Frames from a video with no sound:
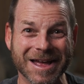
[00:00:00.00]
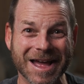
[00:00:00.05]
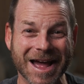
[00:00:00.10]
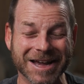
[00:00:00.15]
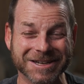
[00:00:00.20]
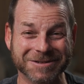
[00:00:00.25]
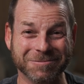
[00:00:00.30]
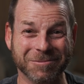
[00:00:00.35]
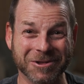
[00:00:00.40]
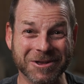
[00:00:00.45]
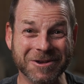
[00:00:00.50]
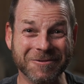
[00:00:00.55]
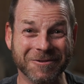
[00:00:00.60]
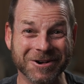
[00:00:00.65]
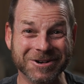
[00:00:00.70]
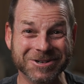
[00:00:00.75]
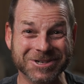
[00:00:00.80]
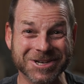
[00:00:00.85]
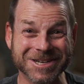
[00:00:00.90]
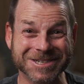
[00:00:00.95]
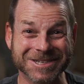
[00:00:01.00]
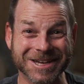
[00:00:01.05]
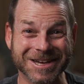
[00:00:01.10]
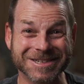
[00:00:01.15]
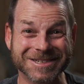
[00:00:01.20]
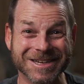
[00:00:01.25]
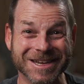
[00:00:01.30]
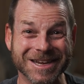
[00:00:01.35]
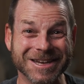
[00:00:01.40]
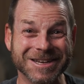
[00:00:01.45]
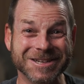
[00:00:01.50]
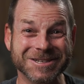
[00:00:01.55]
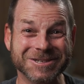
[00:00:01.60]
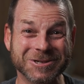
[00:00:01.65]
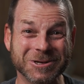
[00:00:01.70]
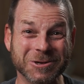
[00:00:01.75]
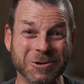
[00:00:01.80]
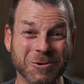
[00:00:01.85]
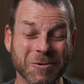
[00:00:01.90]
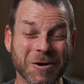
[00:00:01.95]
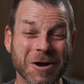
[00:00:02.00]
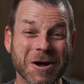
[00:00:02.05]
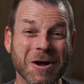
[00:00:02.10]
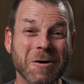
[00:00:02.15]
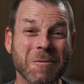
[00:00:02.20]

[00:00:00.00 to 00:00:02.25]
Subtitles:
As a believer in Jesus, it is to